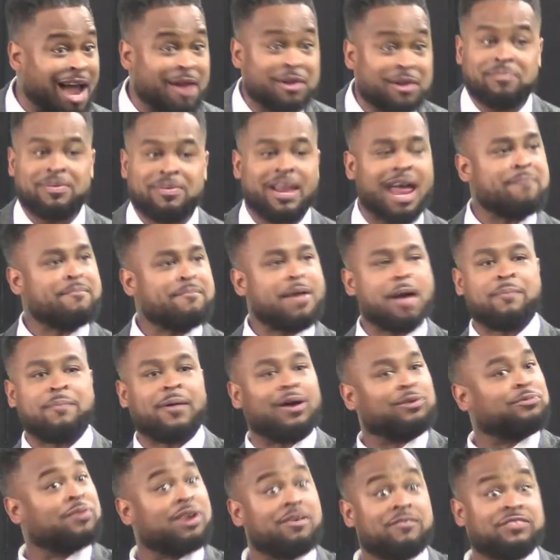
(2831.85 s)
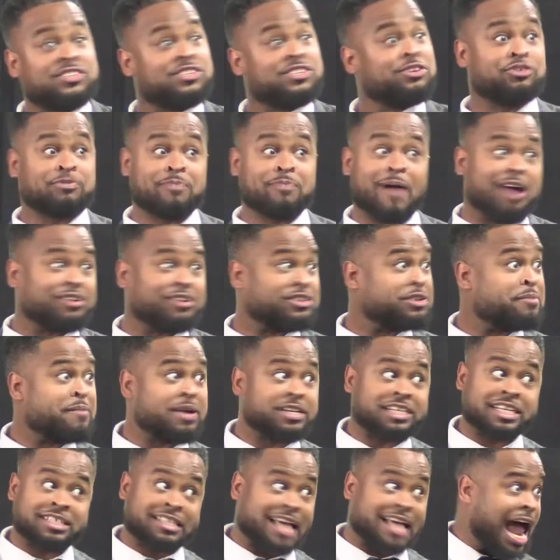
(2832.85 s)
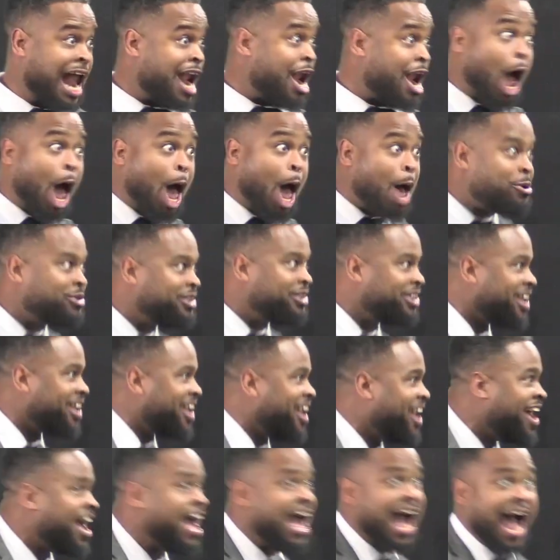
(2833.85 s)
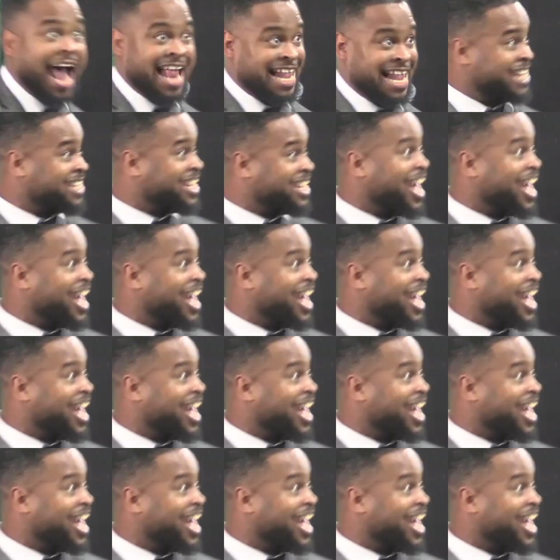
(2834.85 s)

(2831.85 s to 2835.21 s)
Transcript: You'll be like, man, Pastor, we never see you smile so much. I say, I know.